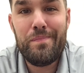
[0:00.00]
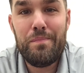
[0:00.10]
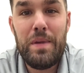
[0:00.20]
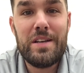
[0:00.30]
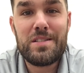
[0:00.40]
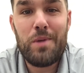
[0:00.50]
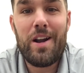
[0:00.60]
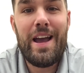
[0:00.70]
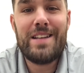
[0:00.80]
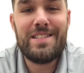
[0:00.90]
be a smart
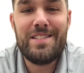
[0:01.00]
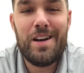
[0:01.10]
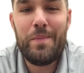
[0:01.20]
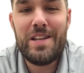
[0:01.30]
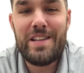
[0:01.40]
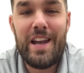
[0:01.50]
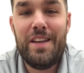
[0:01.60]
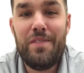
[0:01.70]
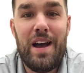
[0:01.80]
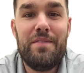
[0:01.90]
ass and tell me it's
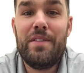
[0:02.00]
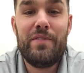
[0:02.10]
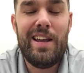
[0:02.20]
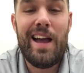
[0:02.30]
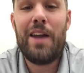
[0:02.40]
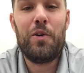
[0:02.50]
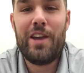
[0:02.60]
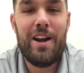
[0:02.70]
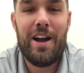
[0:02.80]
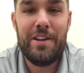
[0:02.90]
85-15. I don't
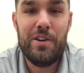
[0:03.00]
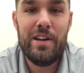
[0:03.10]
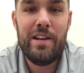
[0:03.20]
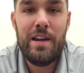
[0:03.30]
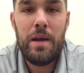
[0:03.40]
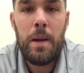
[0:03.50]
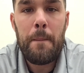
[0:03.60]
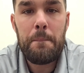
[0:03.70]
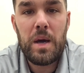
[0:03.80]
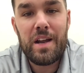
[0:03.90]
care how you do it.
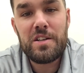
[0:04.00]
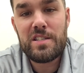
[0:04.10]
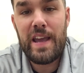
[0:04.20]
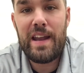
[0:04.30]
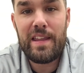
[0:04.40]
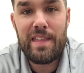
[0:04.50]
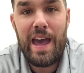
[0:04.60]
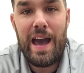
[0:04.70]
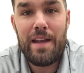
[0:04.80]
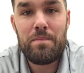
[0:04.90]
But understanding
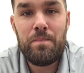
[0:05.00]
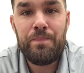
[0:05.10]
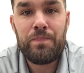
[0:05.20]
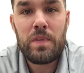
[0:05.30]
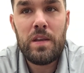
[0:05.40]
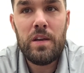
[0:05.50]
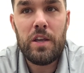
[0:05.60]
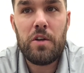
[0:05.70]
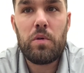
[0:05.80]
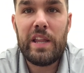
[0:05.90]
that
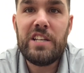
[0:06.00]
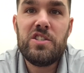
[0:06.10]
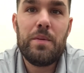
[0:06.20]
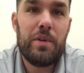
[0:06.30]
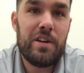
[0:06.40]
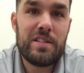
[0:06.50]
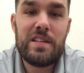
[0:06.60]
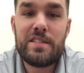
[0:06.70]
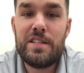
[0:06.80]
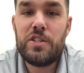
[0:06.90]
your relationship with your
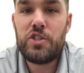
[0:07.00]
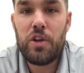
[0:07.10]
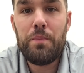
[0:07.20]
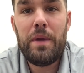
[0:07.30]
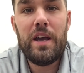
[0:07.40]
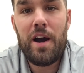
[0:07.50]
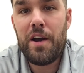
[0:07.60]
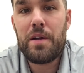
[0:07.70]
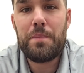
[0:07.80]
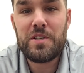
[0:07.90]
assistant shouldn't be
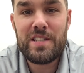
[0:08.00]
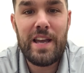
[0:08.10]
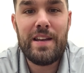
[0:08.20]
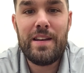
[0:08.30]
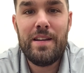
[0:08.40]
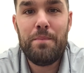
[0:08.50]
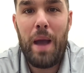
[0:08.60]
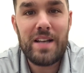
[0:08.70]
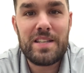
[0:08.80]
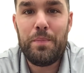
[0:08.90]
100%
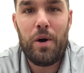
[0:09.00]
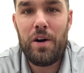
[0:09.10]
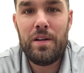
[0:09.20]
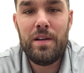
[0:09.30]
basketball.